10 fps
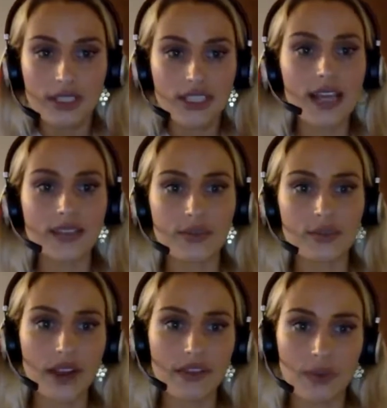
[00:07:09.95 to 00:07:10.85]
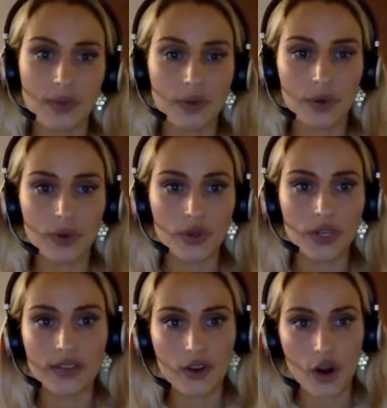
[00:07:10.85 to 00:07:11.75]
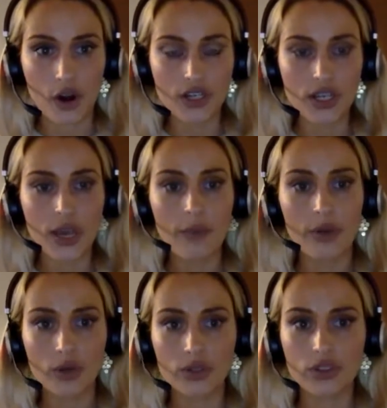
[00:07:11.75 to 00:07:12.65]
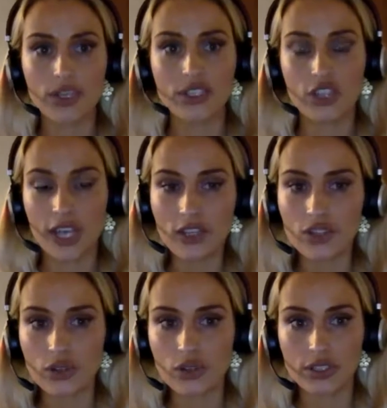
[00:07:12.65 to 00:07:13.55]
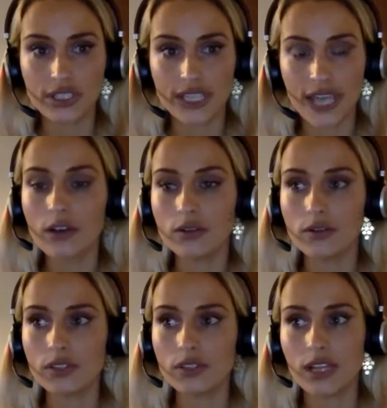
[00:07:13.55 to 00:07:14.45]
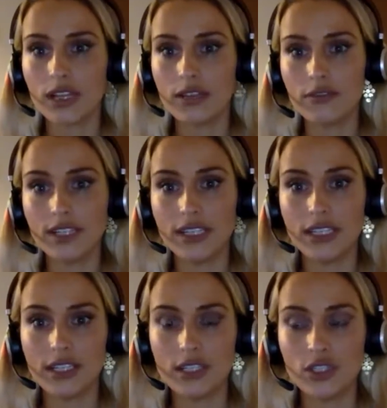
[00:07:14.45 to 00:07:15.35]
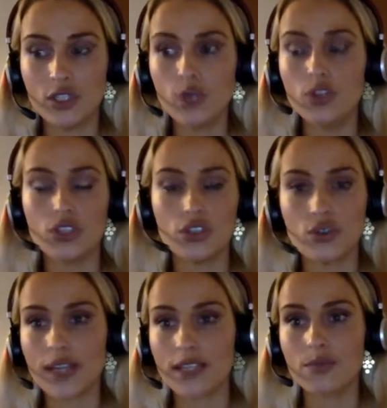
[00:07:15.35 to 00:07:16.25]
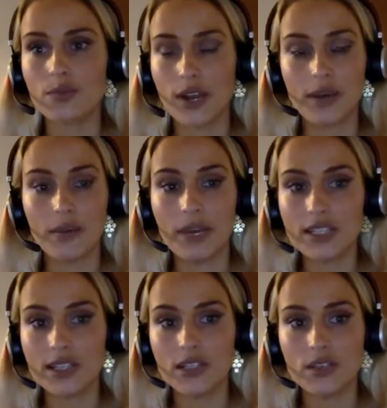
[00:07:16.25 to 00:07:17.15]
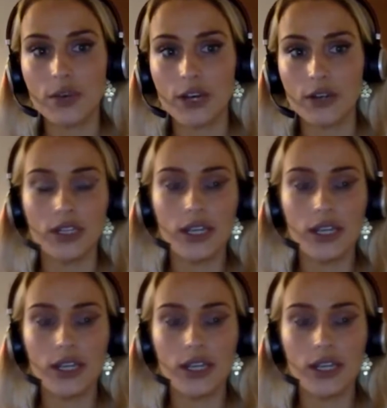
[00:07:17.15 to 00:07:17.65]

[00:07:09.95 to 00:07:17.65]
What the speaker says: Yes, private people and their art, but also educational accounts that really do just try to spread a message about